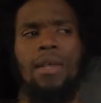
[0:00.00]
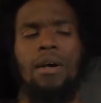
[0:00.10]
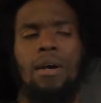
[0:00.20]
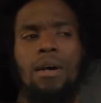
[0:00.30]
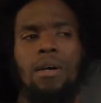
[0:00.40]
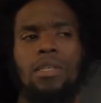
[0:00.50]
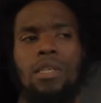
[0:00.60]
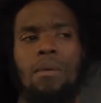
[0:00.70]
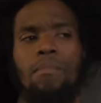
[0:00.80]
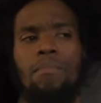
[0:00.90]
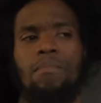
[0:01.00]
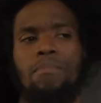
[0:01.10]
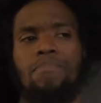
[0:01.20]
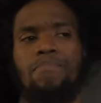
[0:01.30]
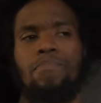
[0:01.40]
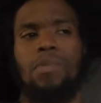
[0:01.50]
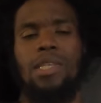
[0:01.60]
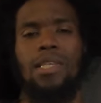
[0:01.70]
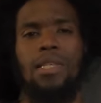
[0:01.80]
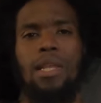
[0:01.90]
uh, some
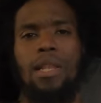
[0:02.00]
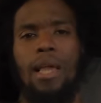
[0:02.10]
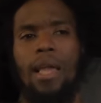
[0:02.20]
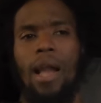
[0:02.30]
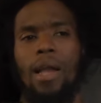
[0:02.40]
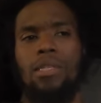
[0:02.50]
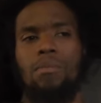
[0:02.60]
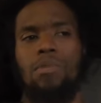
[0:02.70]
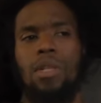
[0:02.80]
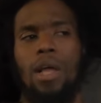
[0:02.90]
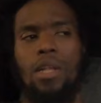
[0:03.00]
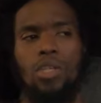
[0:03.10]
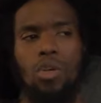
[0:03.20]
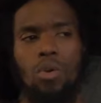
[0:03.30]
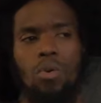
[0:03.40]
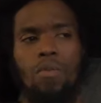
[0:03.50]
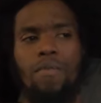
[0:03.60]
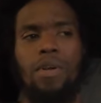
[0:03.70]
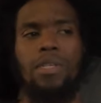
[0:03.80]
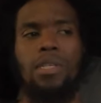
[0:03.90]
seasoning. Like I got some cilantro,
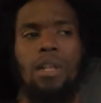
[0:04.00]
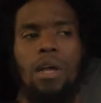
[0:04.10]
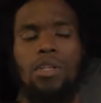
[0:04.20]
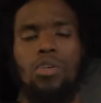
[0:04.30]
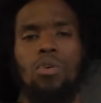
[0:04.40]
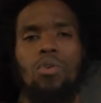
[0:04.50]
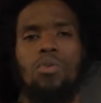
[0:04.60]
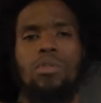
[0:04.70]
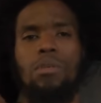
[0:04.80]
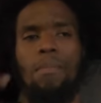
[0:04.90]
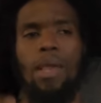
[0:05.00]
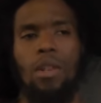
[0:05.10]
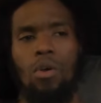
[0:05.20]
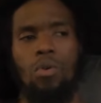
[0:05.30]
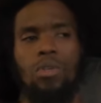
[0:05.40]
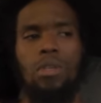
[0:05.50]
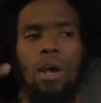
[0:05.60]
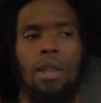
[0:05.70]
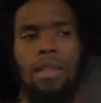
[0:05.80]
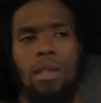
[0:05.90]
fresh cilantro, tomatoes,
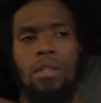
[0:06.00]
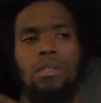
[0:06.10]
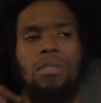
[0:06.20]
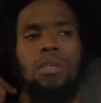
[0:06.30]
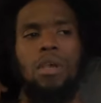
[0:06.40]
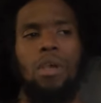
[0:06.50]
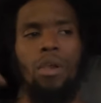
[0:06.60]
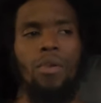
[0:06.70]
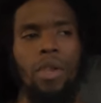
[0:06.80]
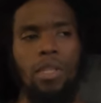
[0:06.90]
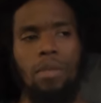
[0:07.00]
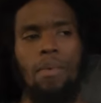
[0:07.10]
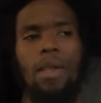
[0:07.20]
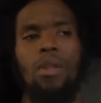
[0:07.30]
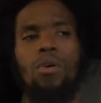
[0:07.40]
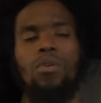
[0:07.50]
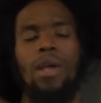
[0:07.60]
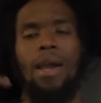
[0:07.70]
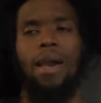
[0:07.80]
onions, green tomatoes. I